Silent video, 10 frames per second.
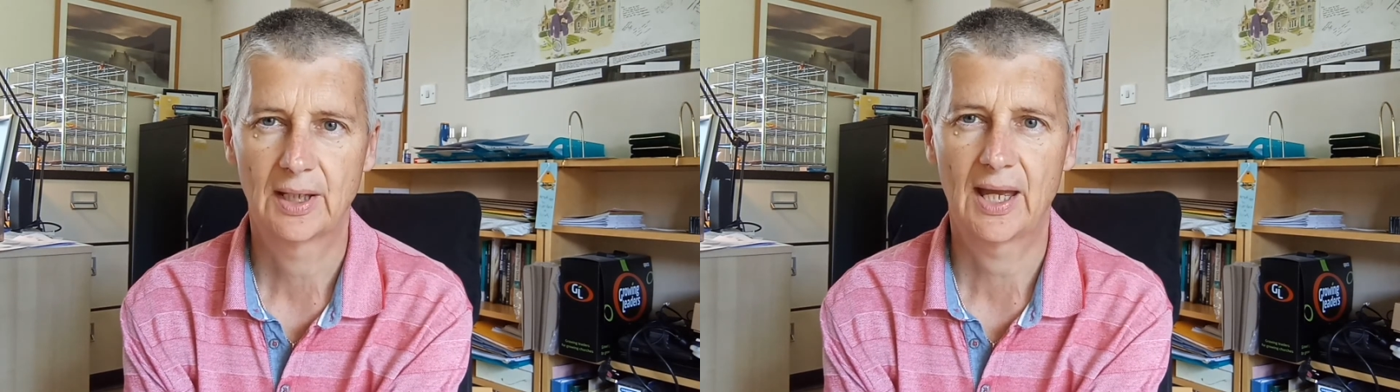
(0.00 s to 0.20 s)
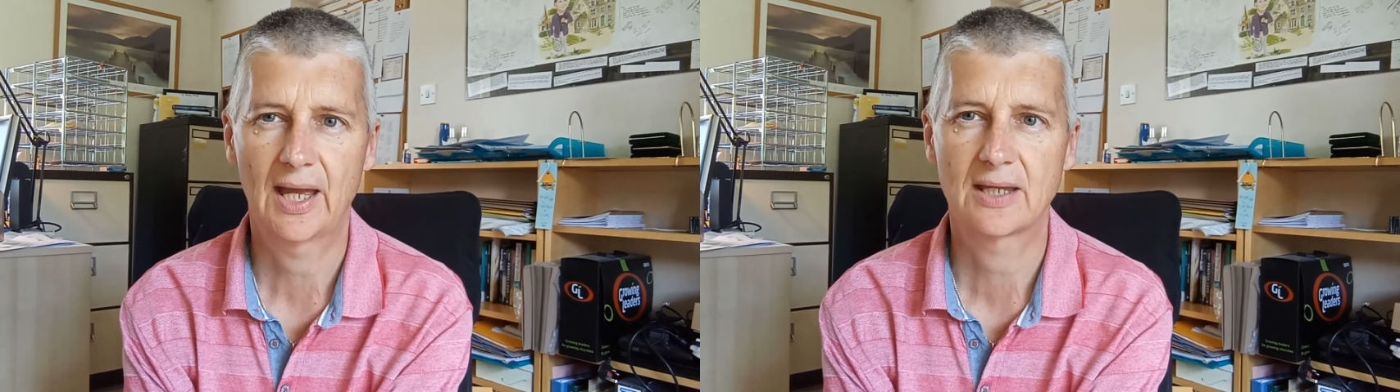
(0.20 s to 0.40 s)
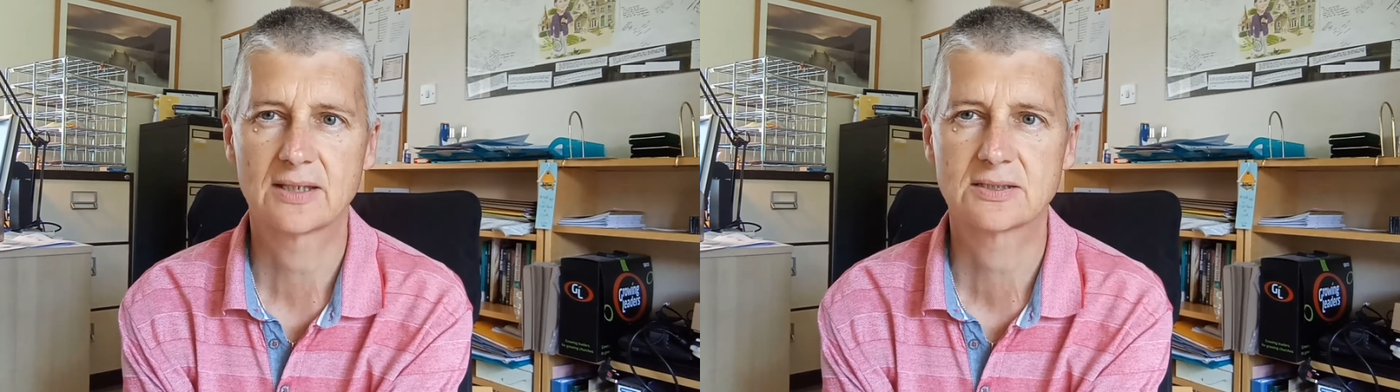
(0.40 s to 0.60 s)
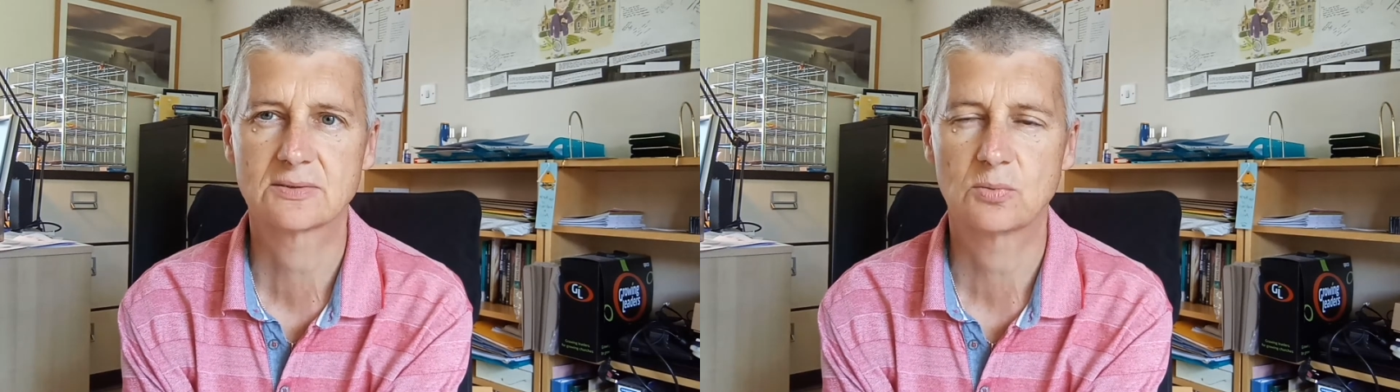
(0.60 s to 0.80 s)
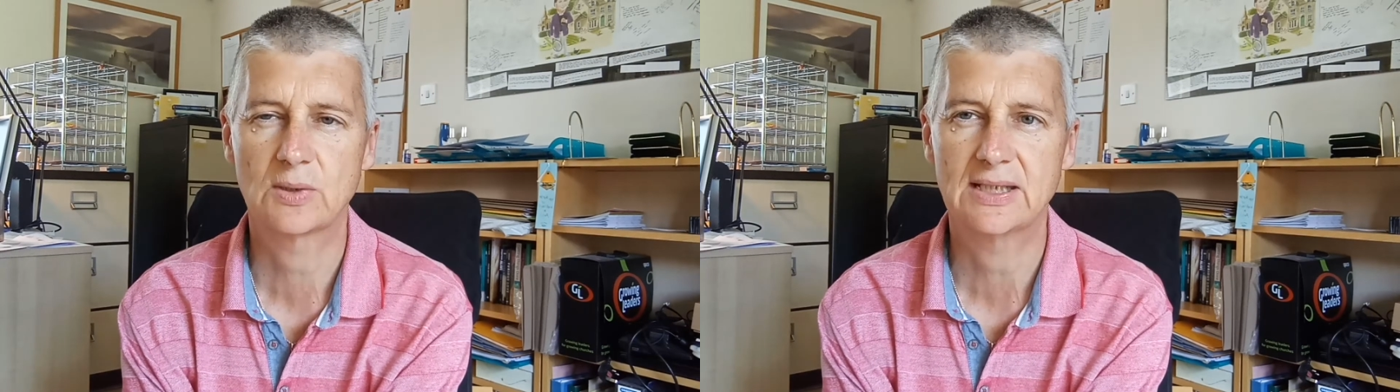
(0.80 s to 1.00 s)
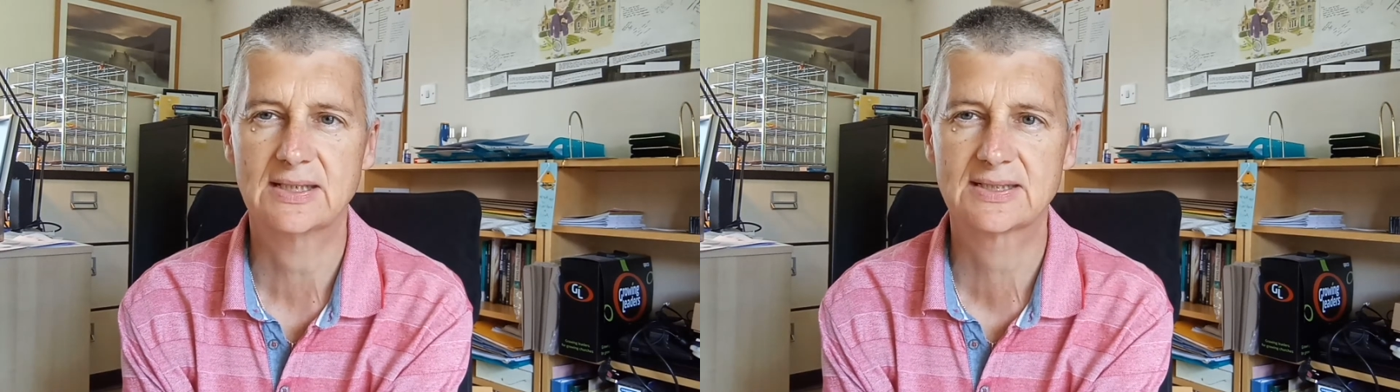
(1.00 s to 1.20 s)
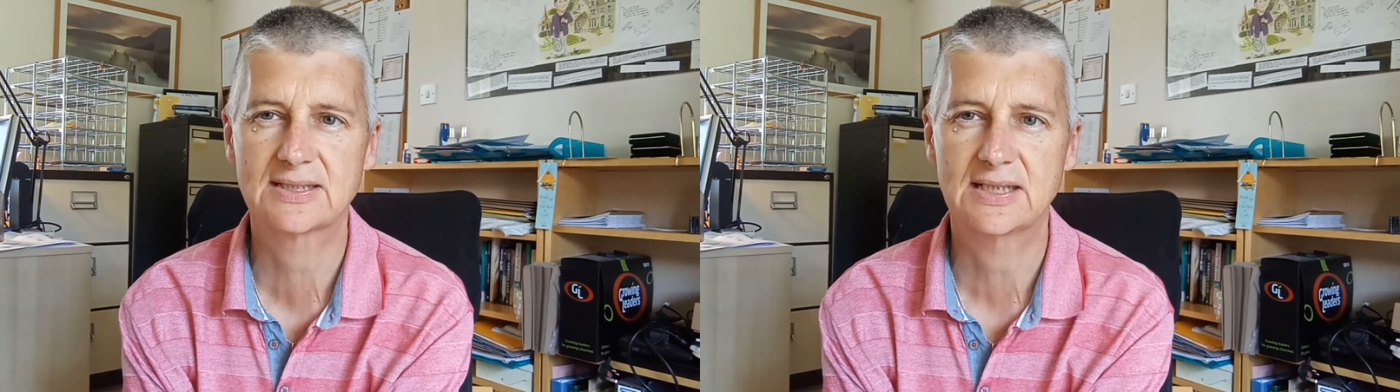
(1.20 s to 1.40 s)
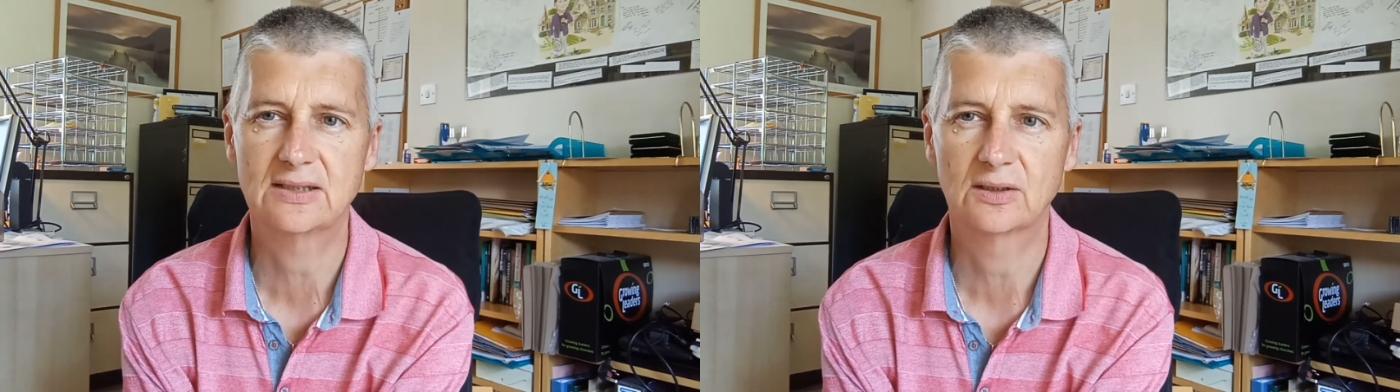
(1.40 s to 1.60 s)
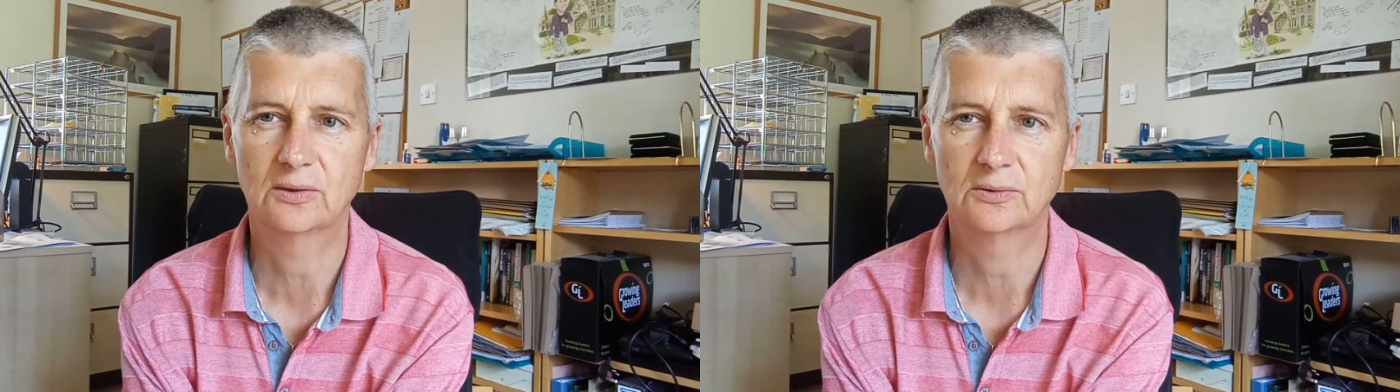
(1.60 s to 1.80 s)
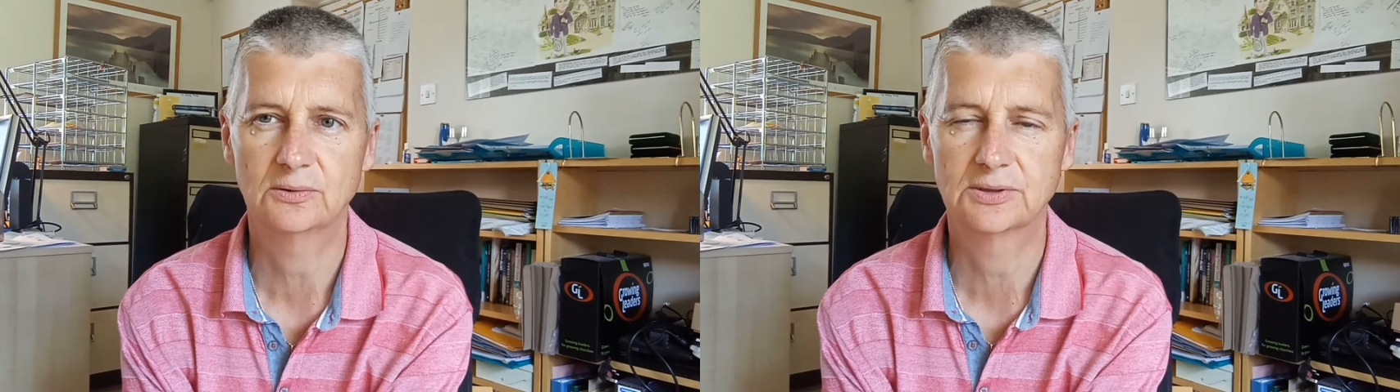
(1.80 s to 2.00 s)
as we seek the
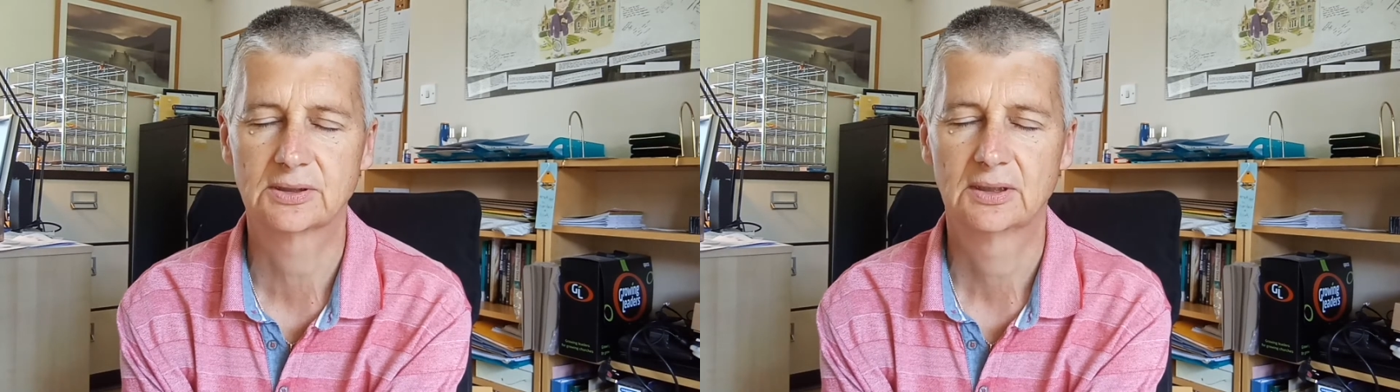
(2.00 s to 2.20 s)
Lord,